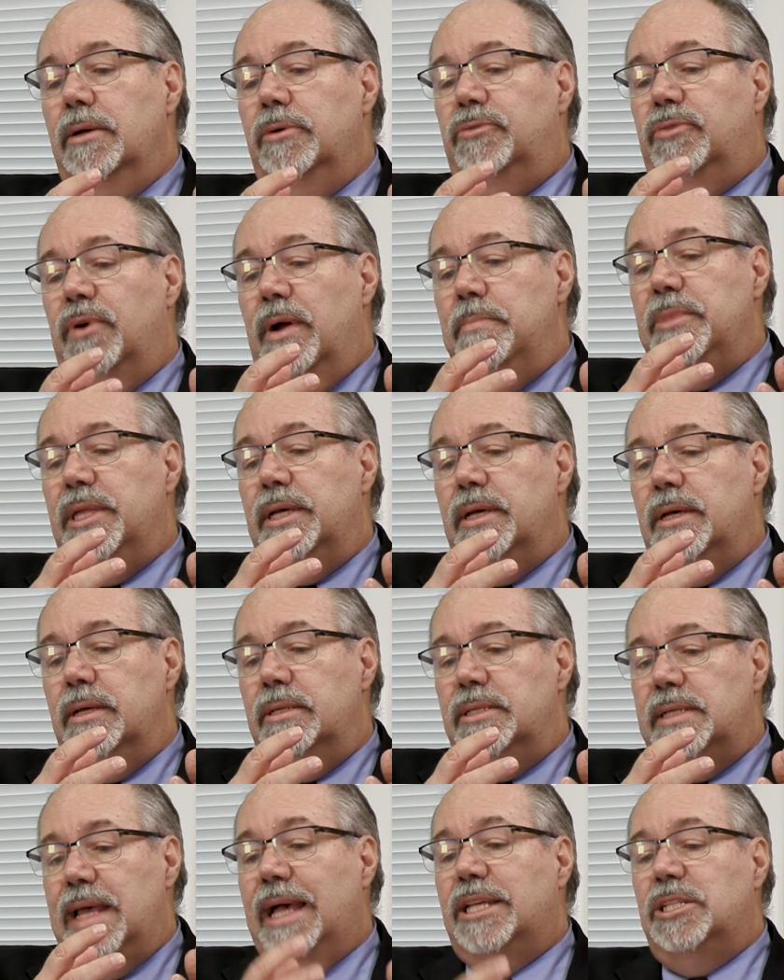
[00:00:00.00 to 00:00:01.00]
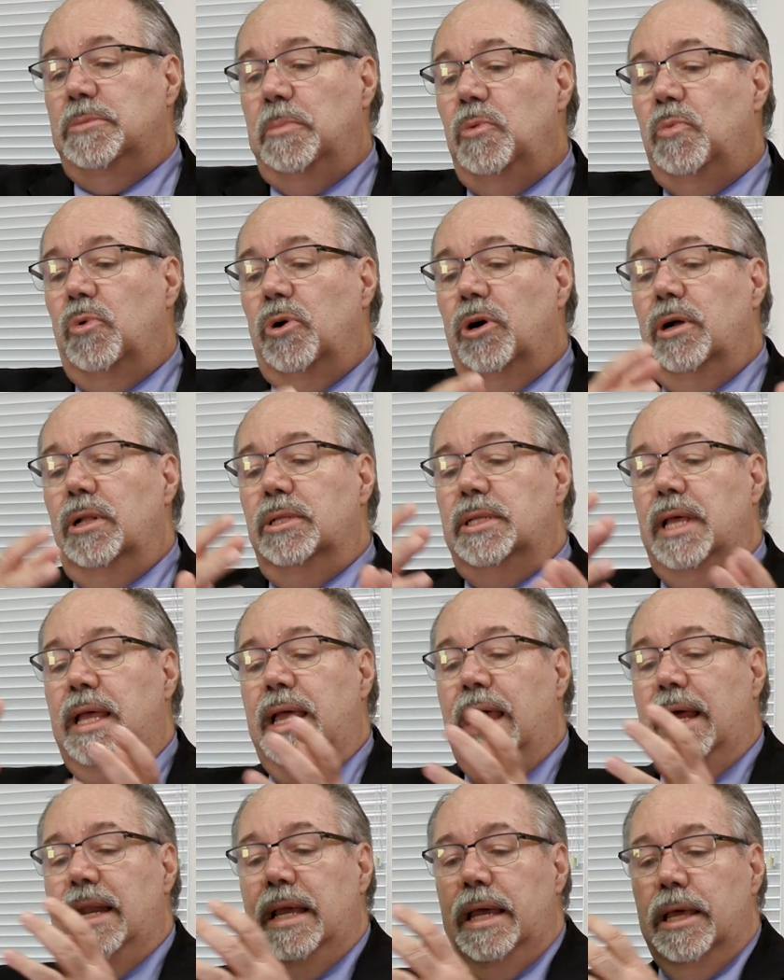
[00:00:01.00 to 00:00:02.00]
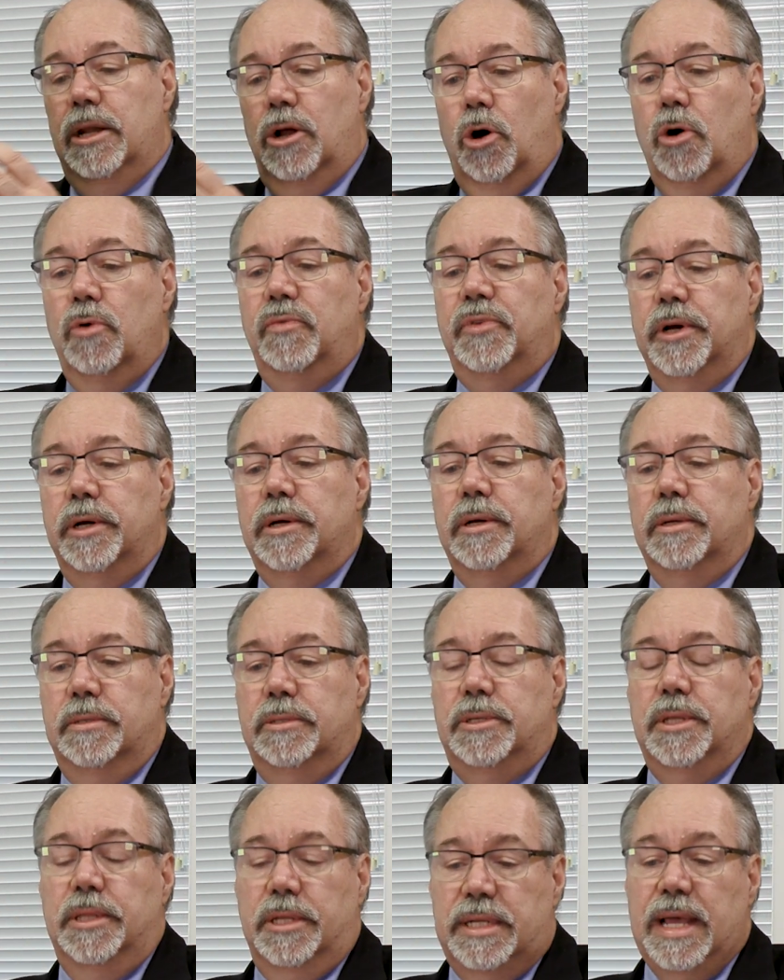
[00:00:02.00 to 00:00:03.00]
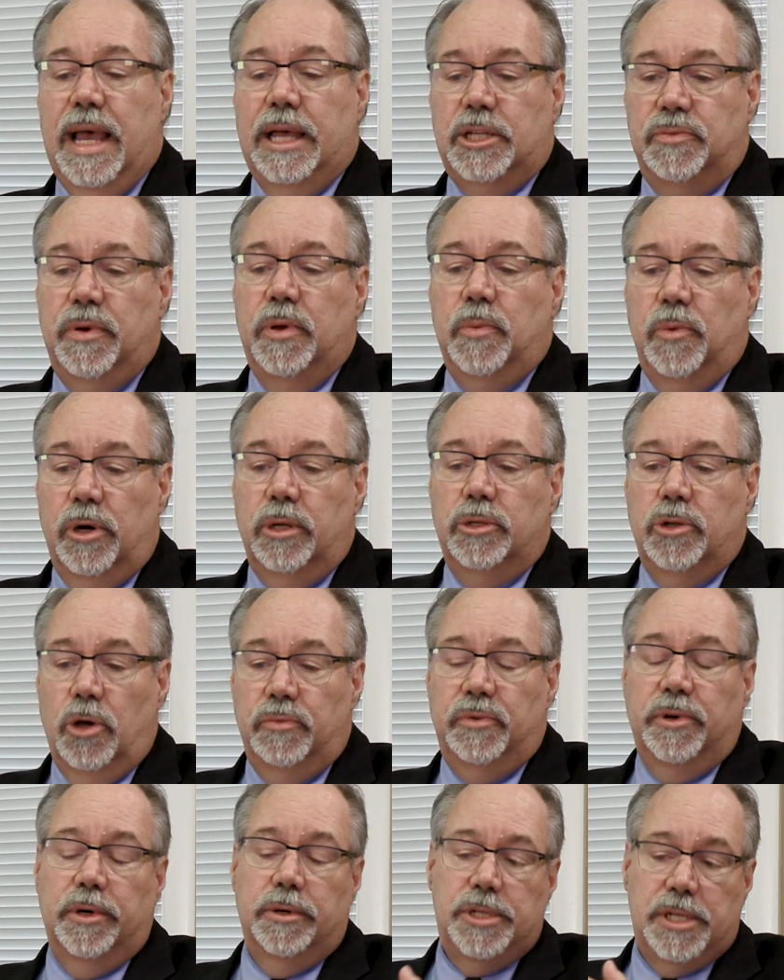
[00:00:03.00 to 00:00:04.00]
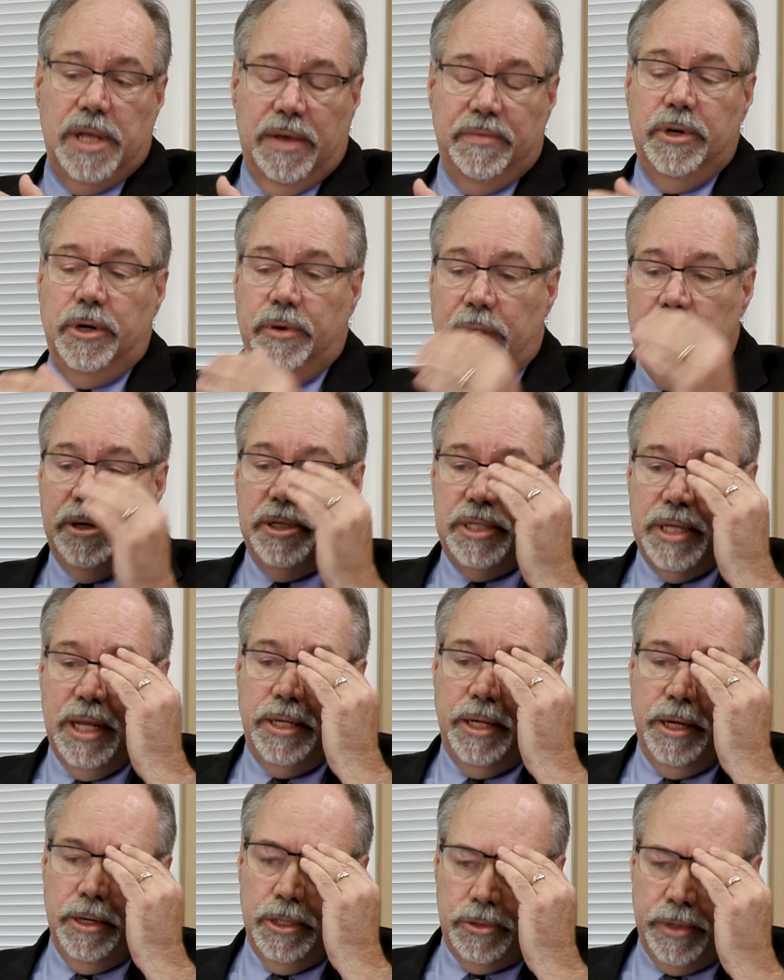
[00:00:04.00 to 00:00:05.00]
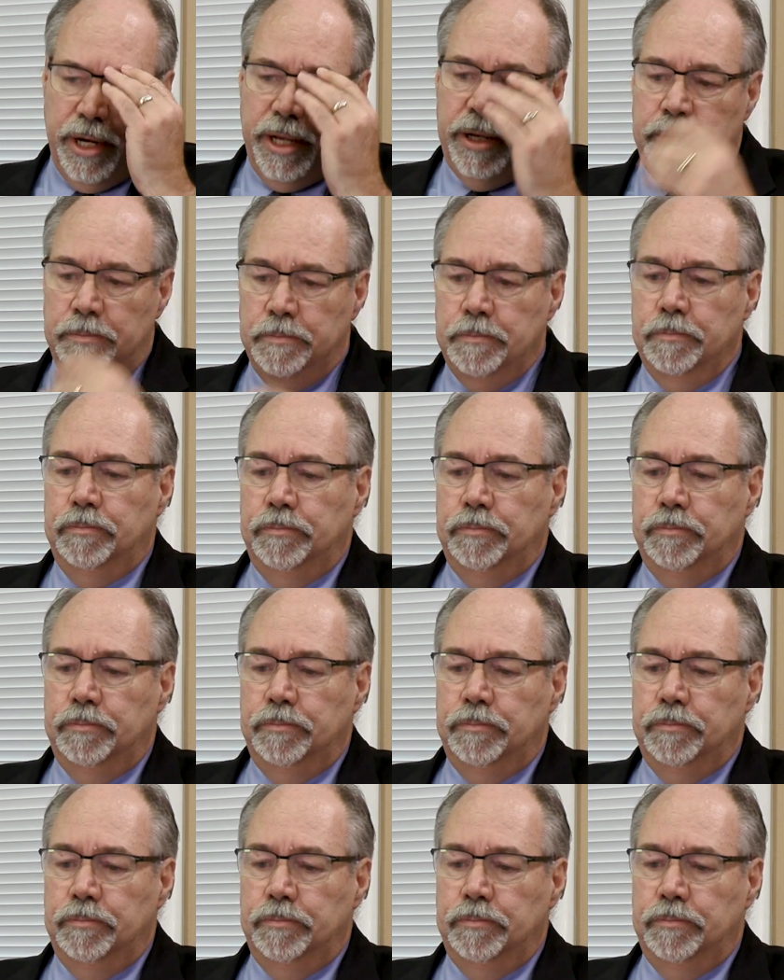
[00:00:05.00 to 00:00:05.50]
from the taxable world and getting it over to the tax free world over seven or eight or ten years, right?